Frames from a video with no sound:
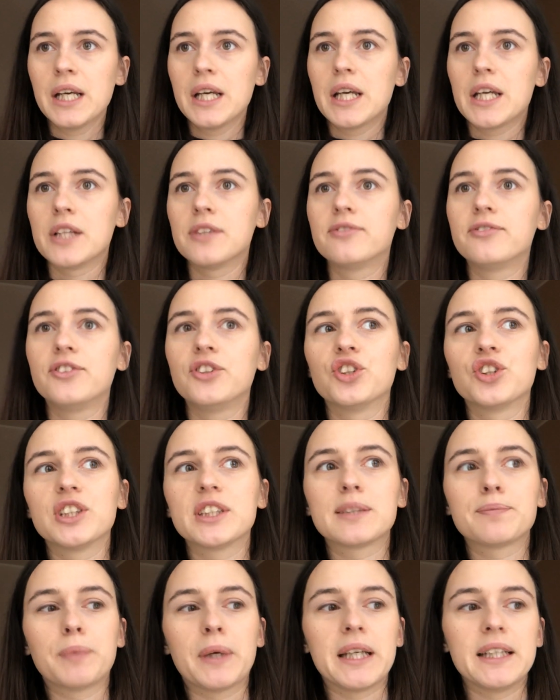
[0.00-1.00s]
If your
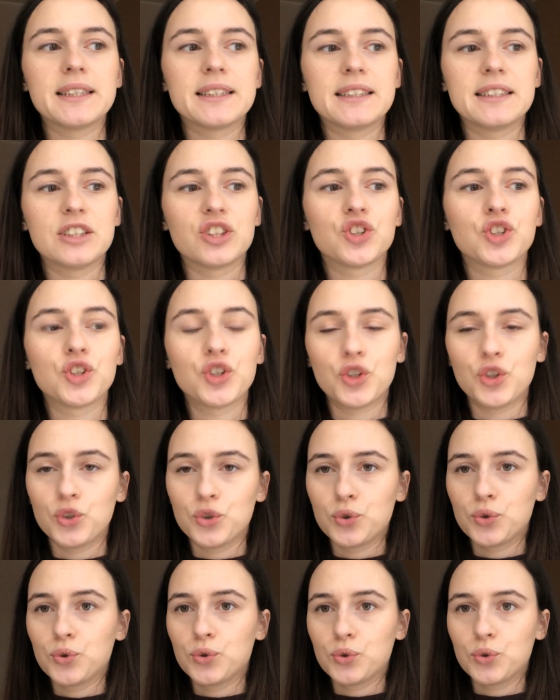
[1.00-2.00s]
space is
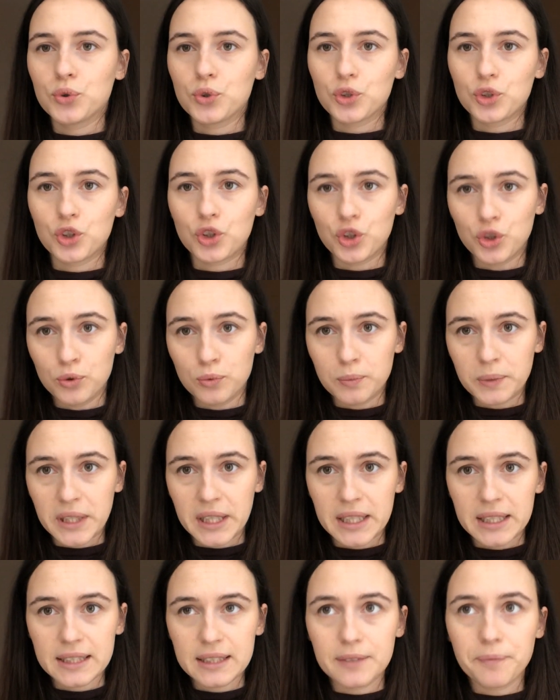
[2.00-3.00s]
too
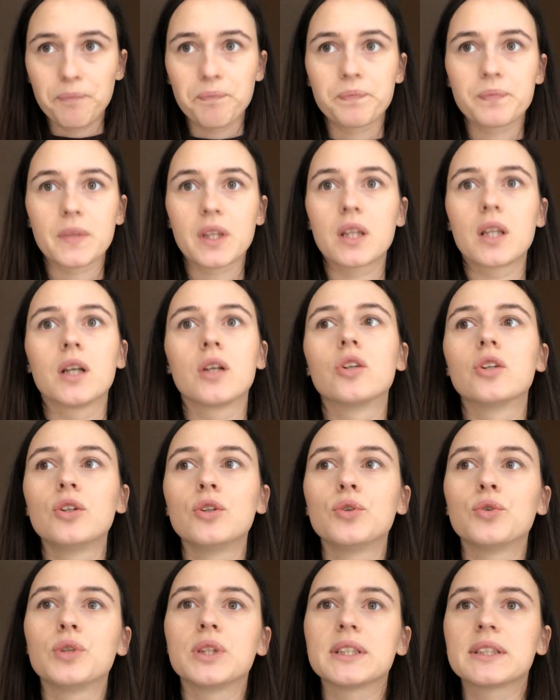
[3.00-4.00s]
humid, the
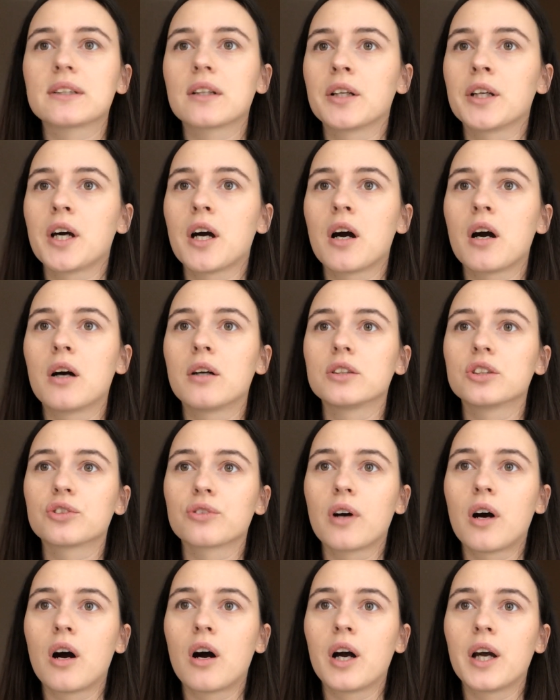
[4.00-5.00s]
glue is going to
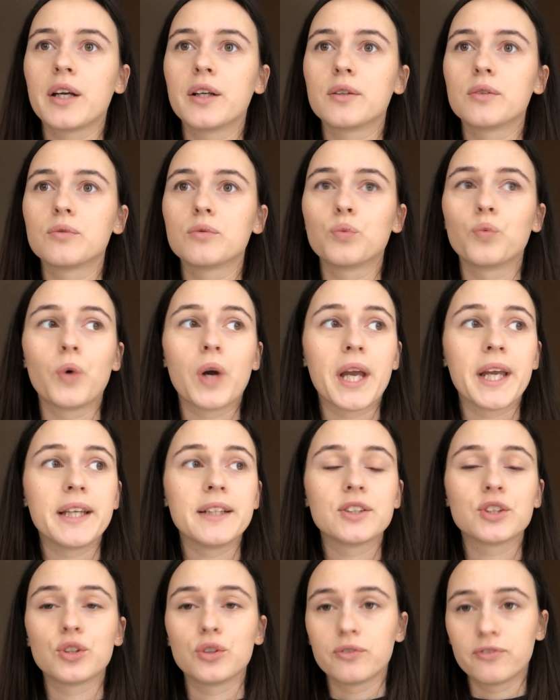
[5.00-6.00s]
dry way
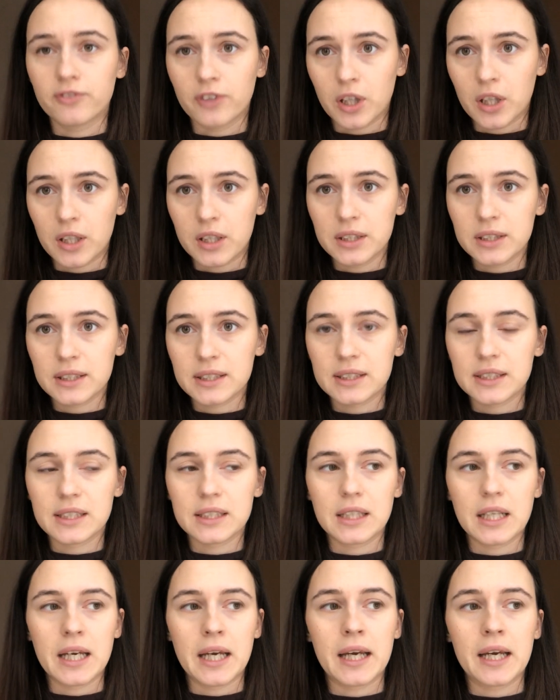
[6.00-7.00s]
too fast,
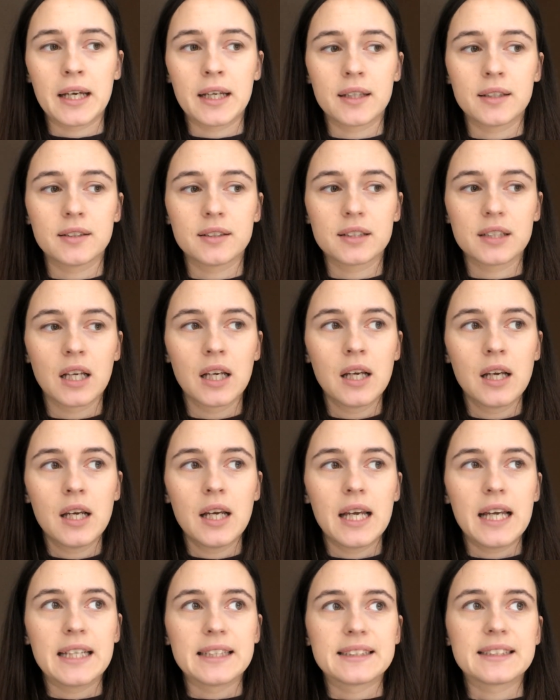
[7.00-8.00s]
and
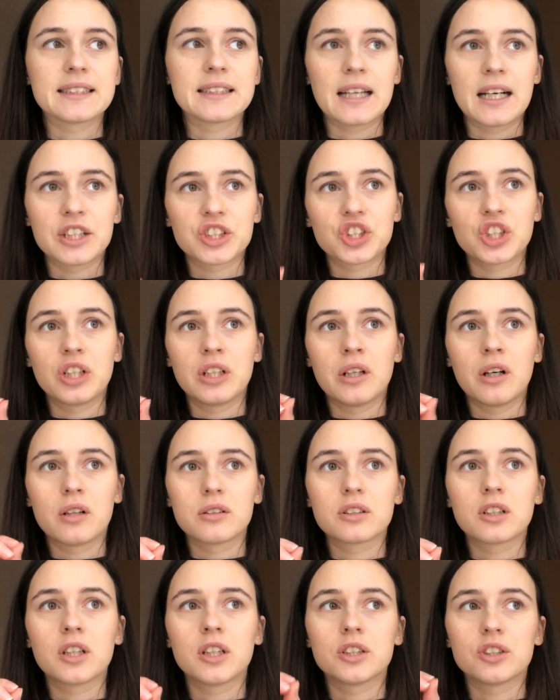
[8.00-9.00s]
it's actually
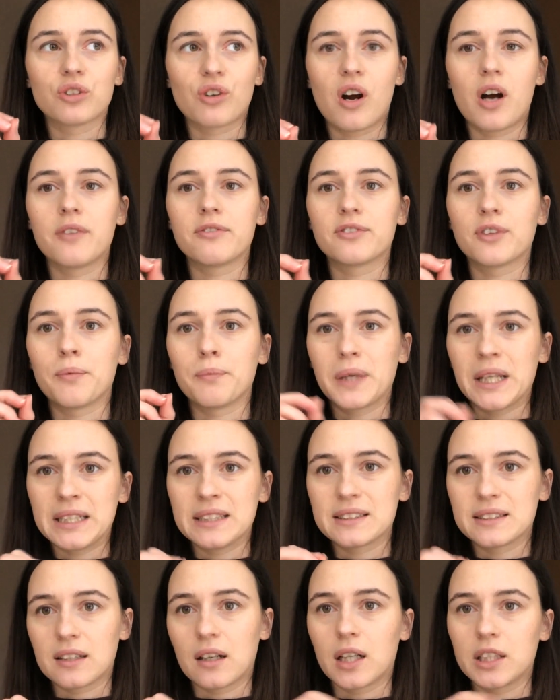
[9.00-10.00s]
not going to dry from
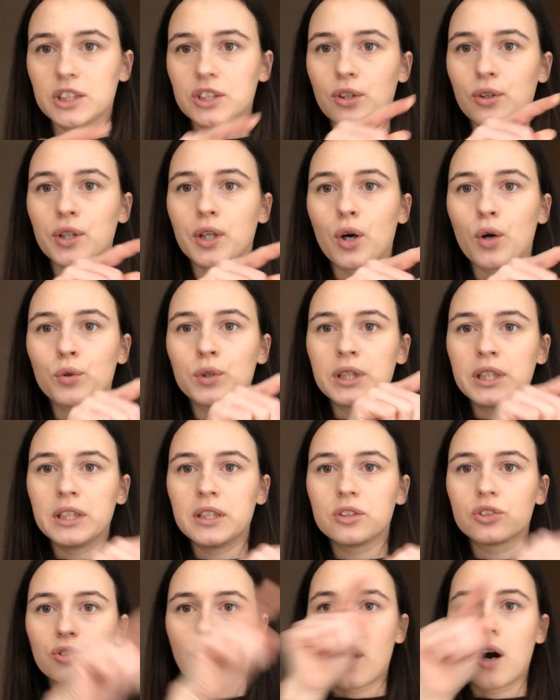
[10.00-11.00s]
inside, so it only
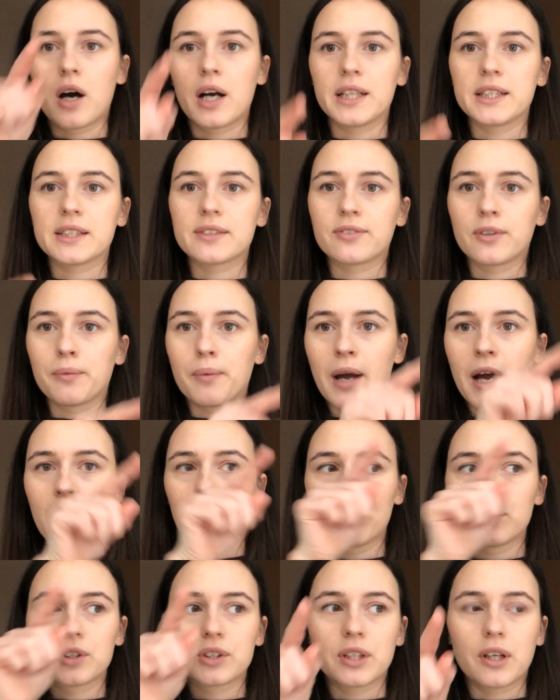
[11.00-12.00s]
dries from
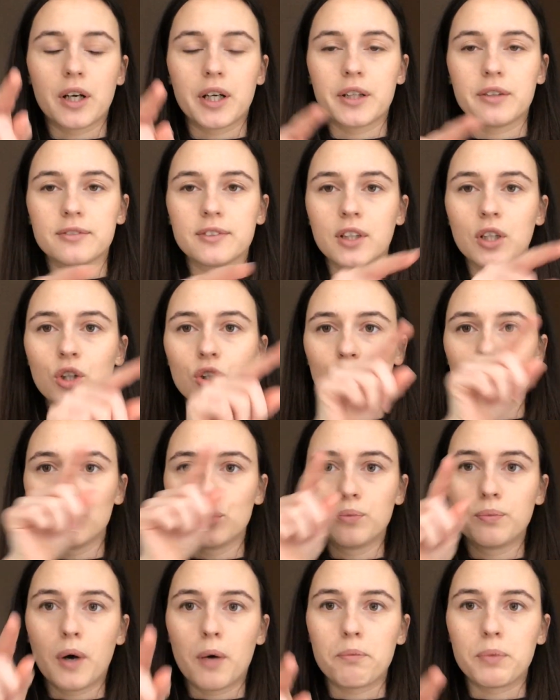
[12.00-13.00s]
outside of the glue
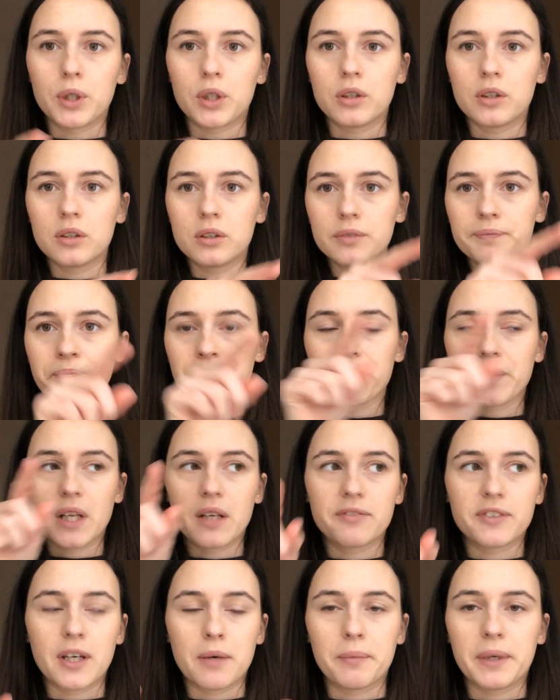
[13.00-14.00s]
bubble,
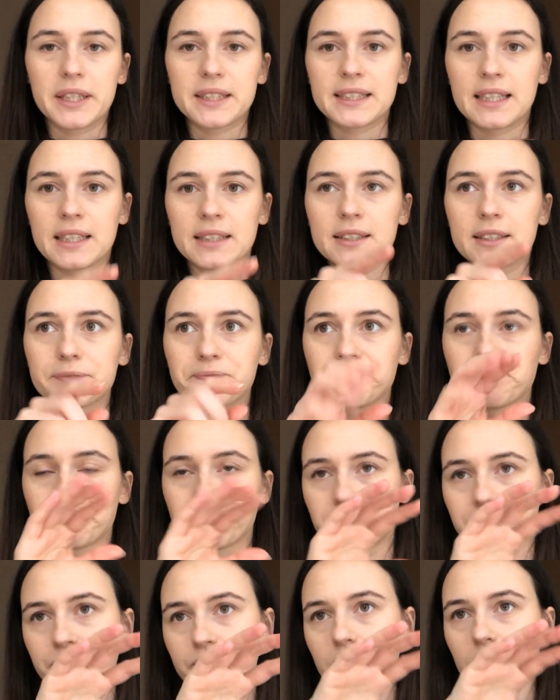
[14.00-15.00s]
if that makes sense,
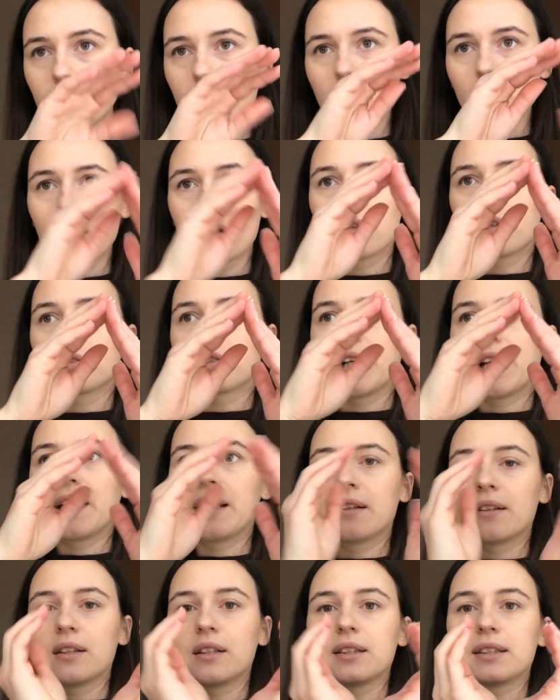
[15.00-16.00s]

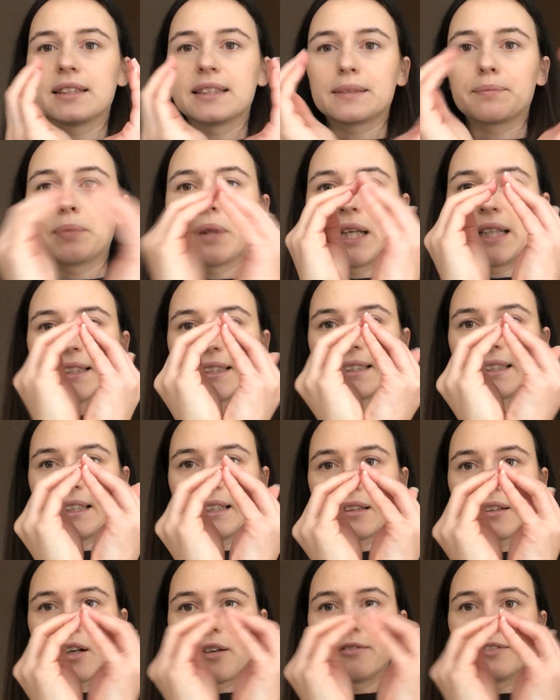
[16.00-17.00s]
creating like this plastic
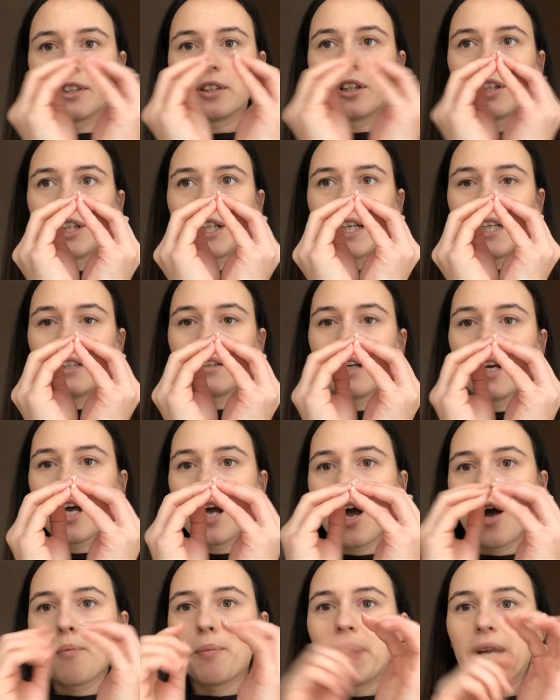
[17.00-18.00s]
cover on it,
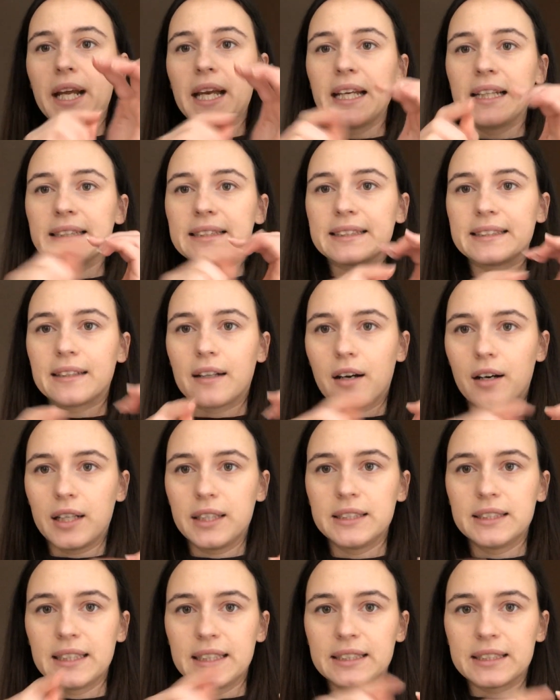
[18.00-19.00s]
but
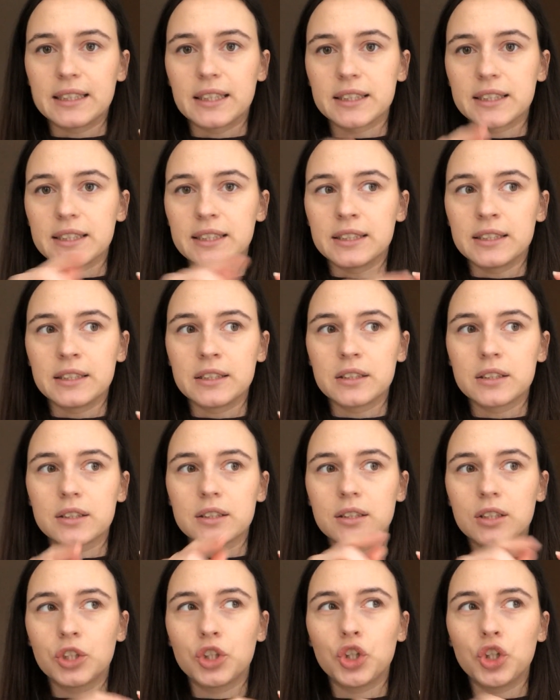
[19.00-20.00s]
inside it doesn't
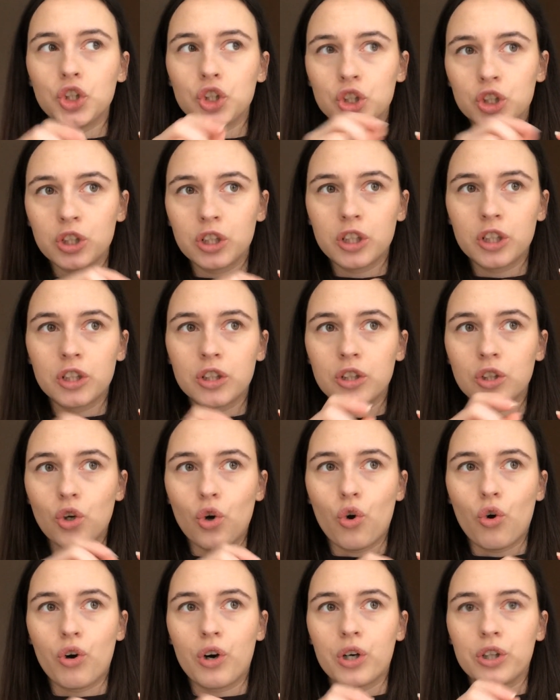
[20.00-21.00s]
cure
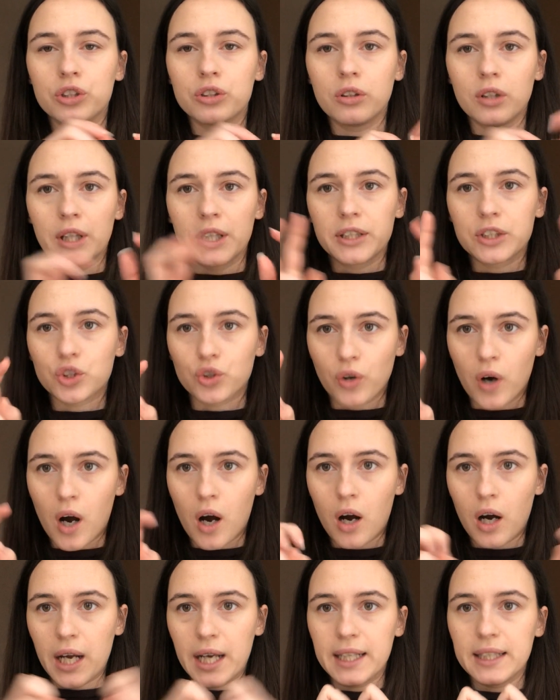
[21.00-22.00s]
or like
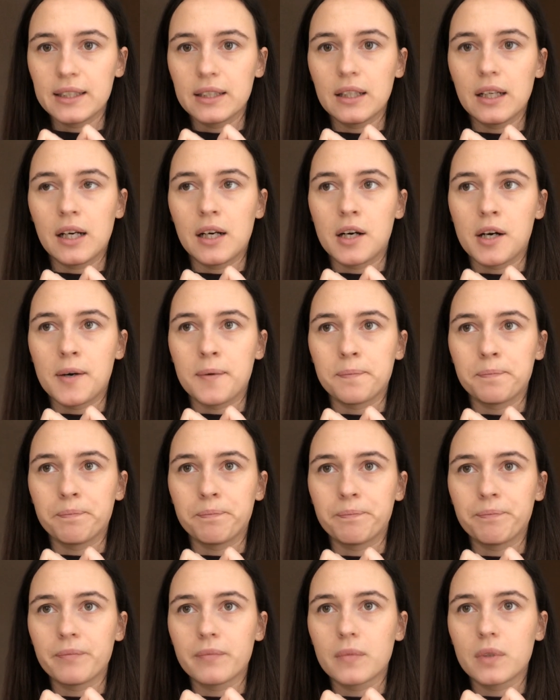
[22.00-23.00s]
dry,
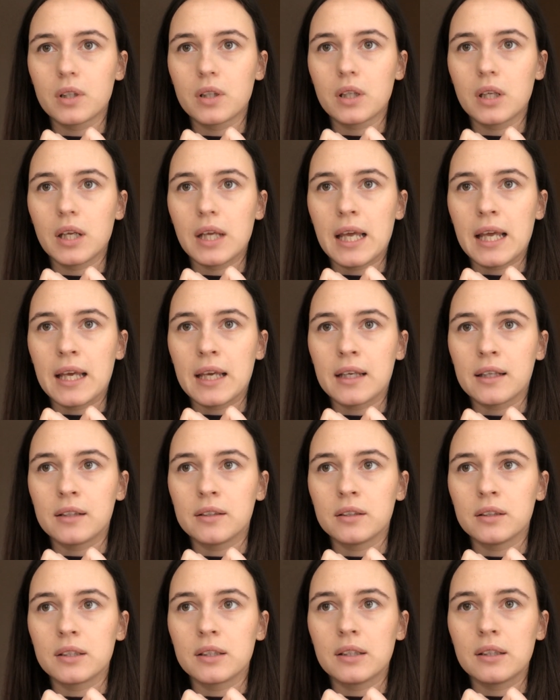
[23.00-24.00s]

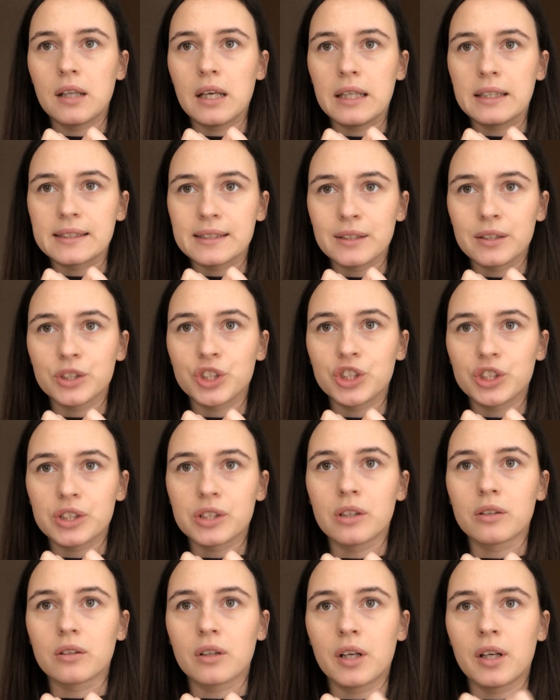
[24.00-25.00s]
and it's just
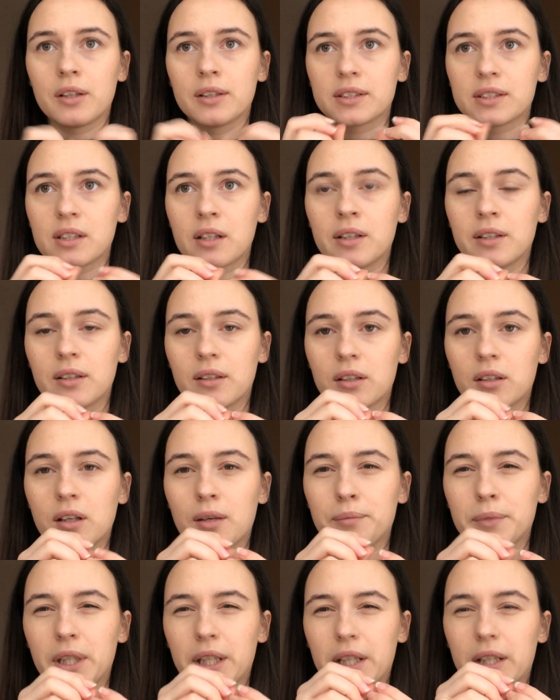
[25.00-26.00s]
not gonna, it's gonna
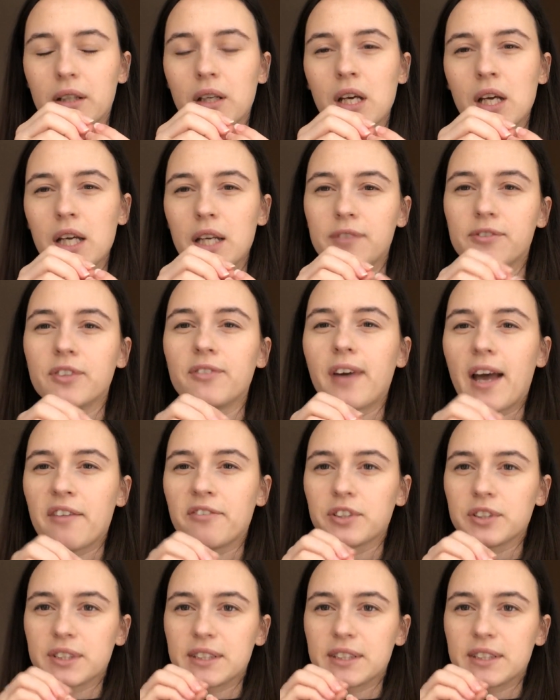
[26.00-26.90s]
come like, if you've ever